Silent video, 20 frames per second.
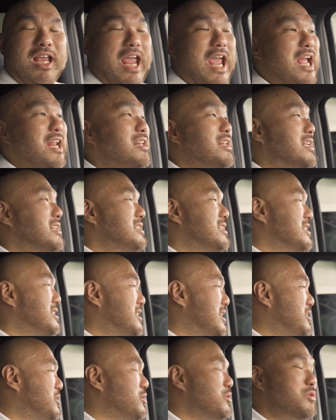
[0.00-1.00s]
Again, this is
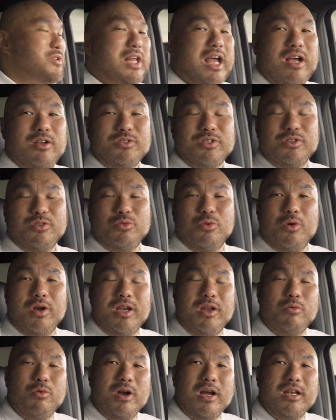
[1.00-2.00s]
the
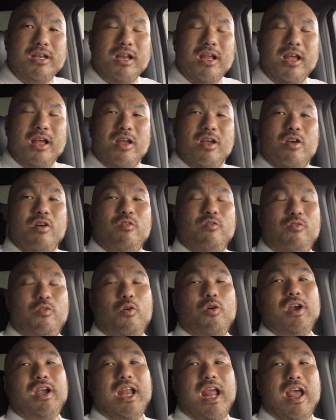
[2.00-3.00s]
2021
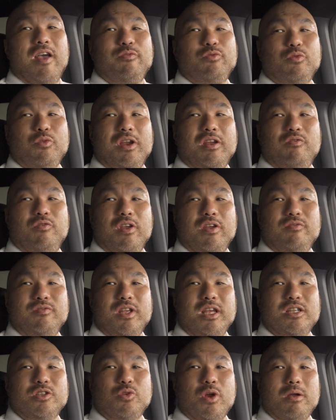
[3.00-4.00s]
Ford
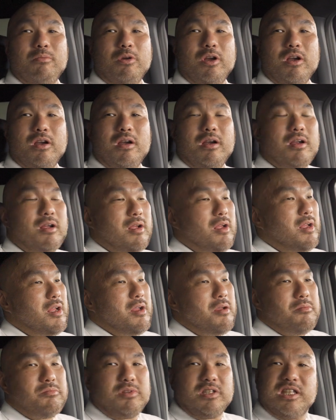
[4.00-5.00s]
F-350 Tremor.
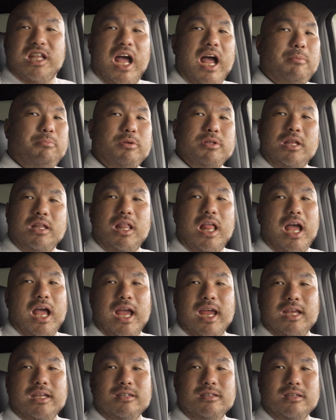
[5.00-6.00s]
Top of the
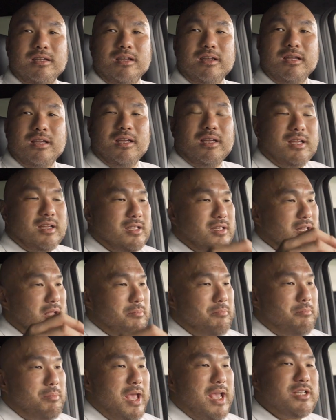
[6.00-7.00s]
line. The
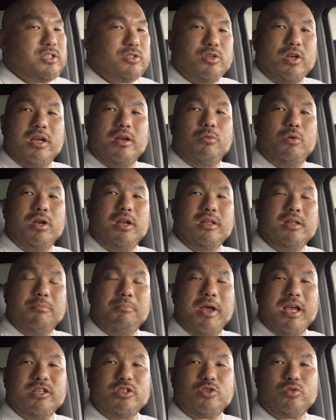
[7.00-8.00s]
best, one of the
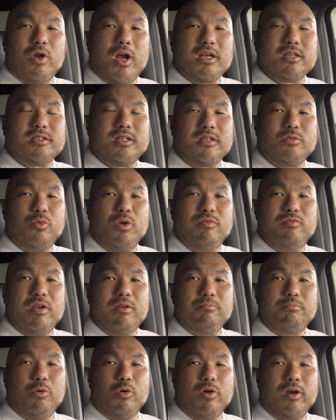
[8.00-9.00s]
best trucks that we've
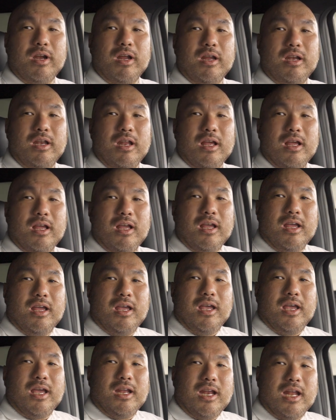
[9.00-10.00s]
imported.
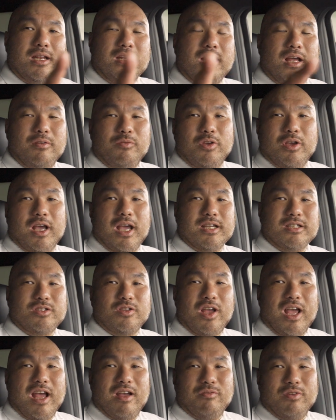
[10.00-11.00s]
And I'd love you guys
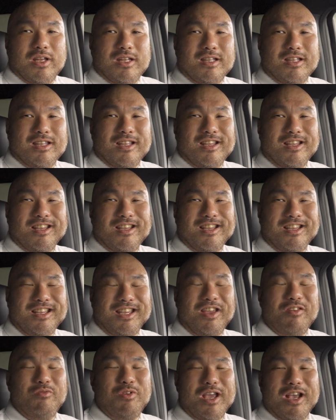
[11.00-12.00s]
to have it.
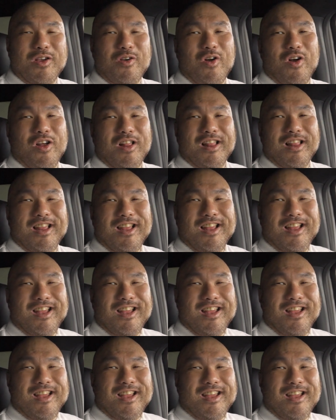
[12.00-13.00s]
Give me a call.
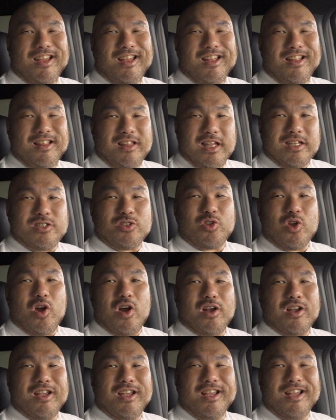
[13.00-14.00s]
Let's
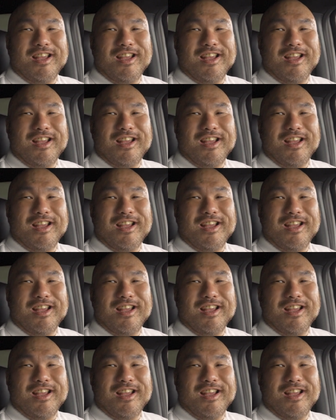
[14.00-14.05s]
talk.